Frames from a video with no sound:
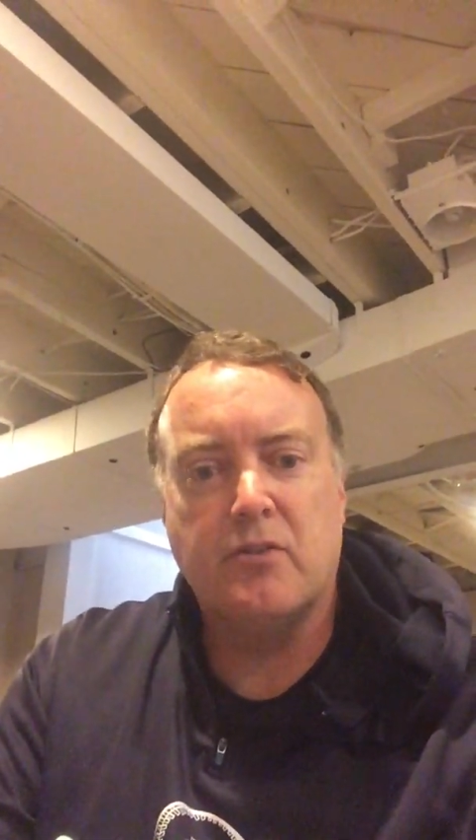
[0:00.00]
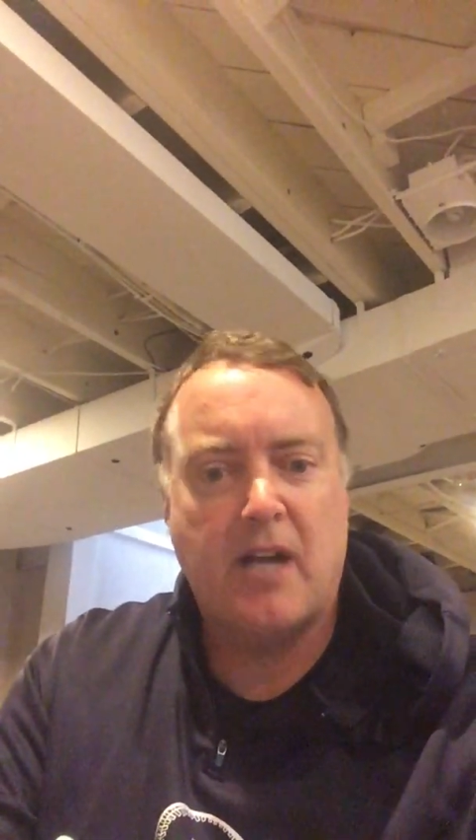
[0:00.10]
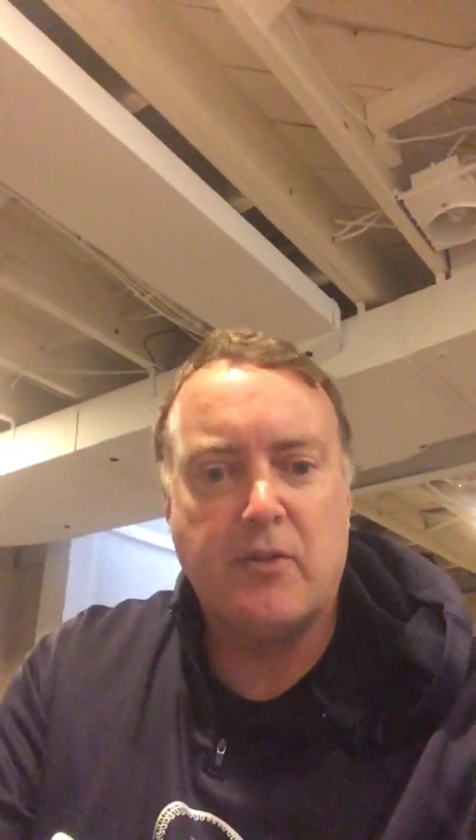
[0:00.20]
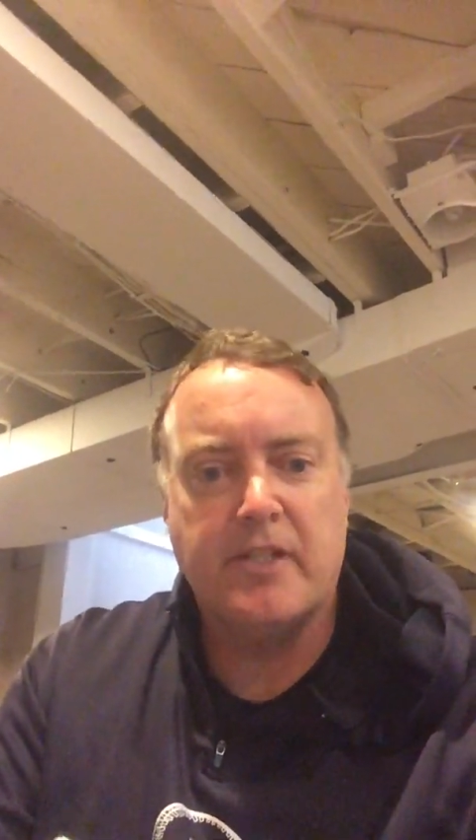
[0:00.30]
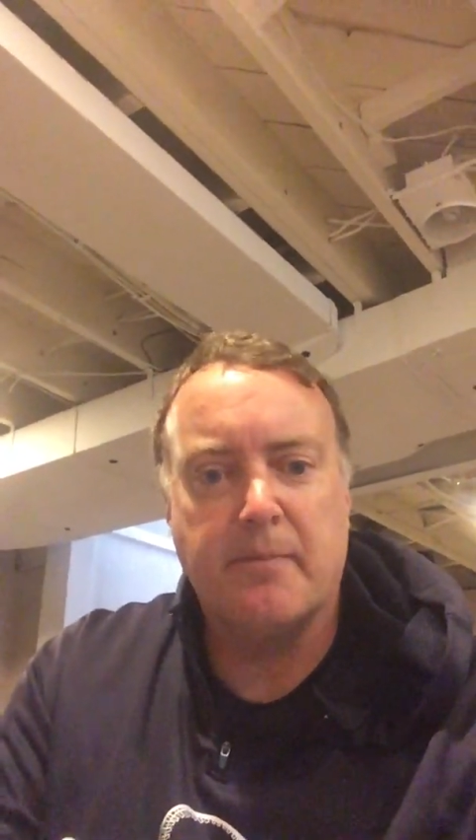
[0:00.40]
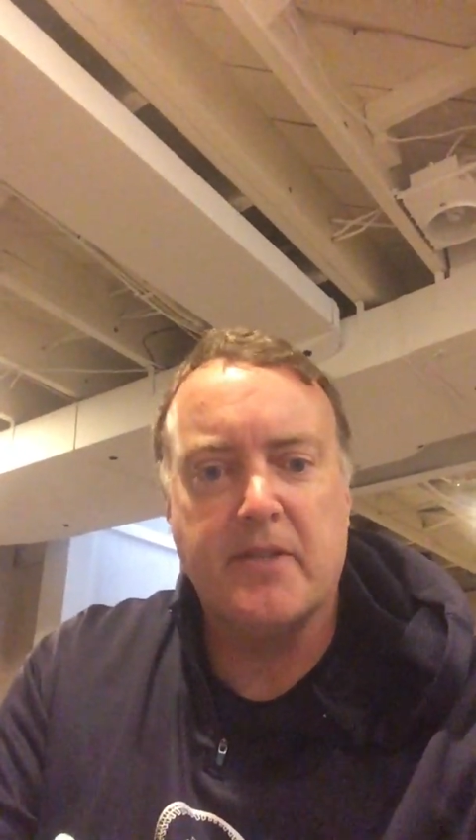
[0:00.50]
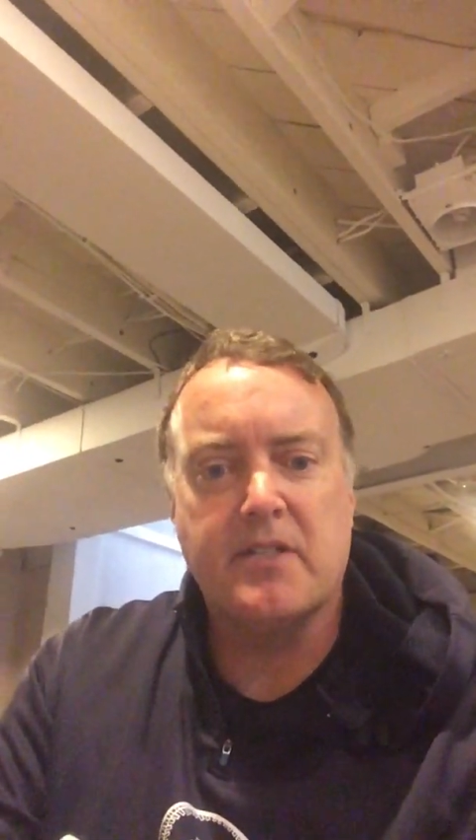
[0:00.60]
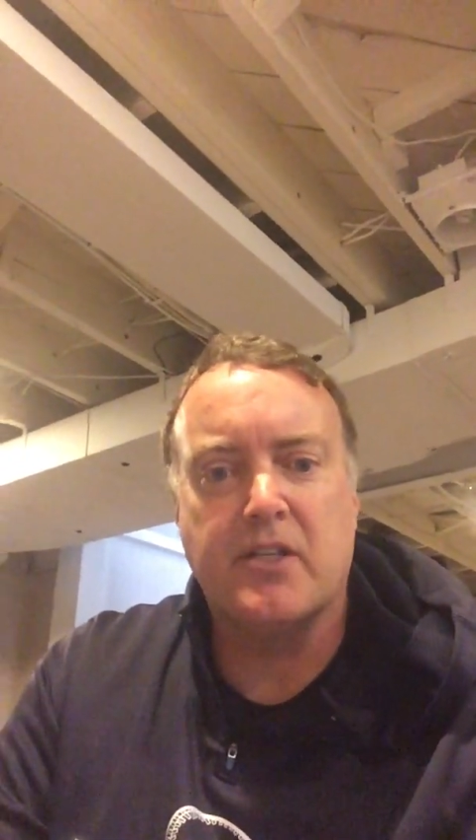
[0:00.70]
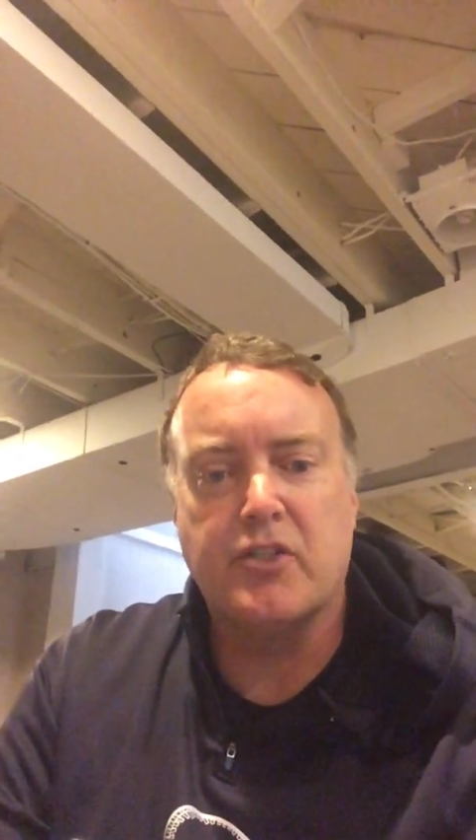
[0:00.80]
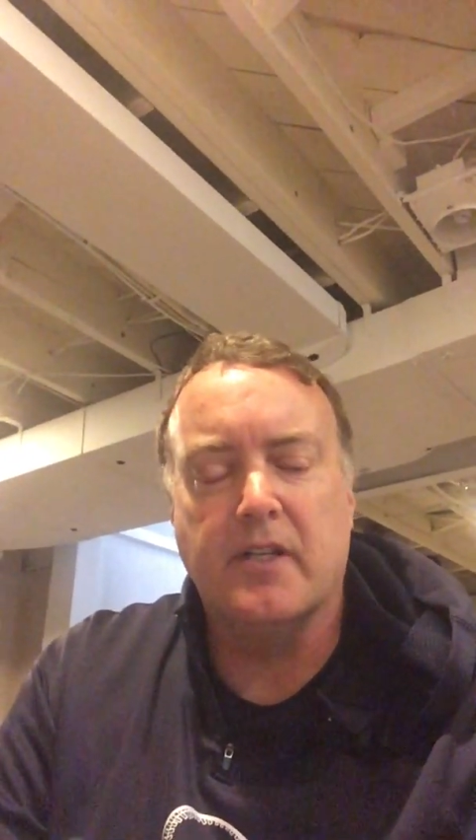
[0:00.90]
crouching
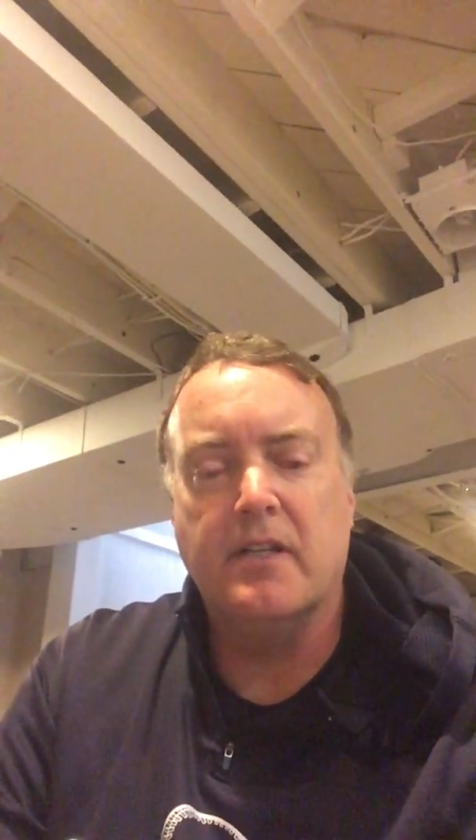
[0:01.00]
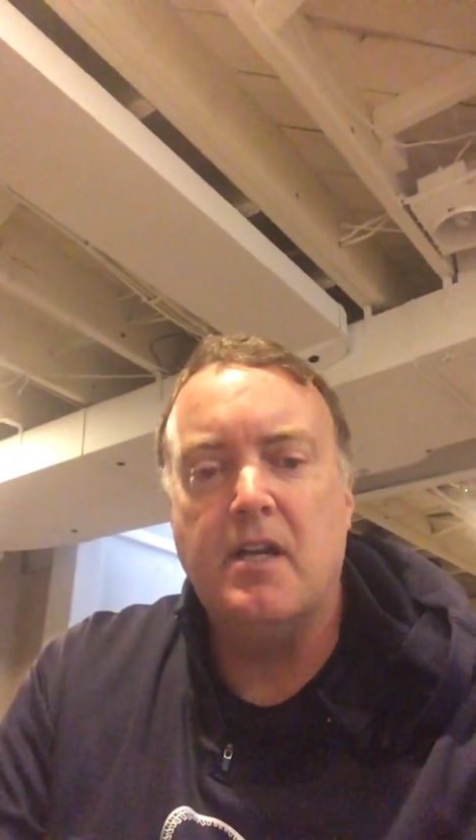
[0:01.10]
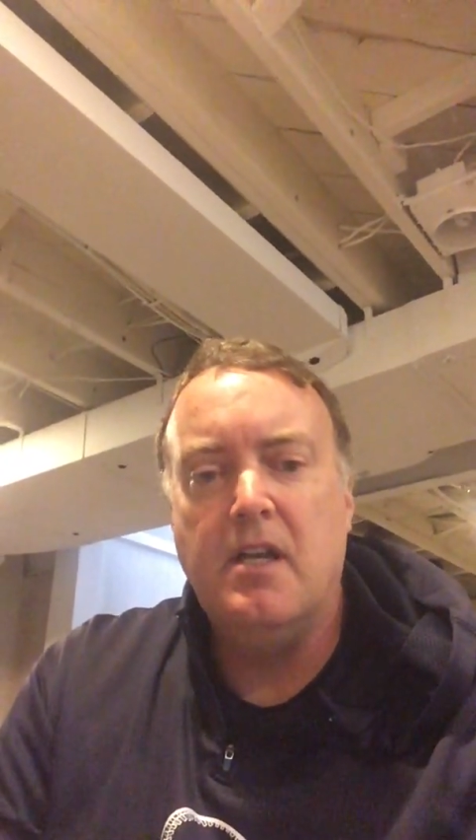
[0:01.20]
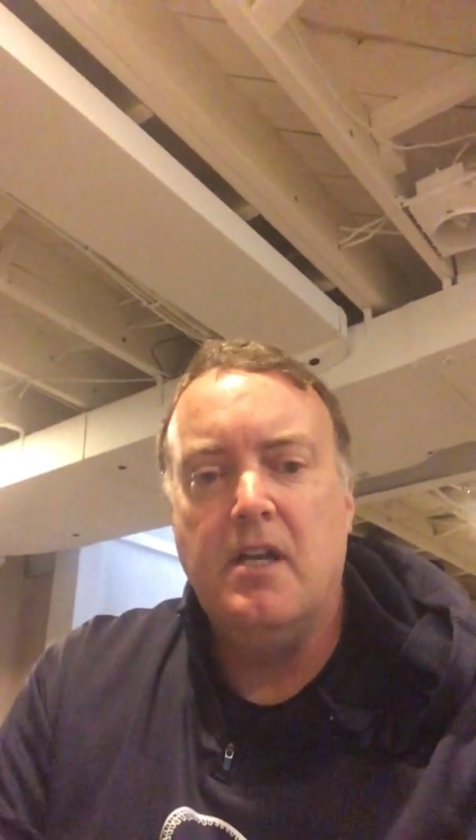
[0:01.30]
position,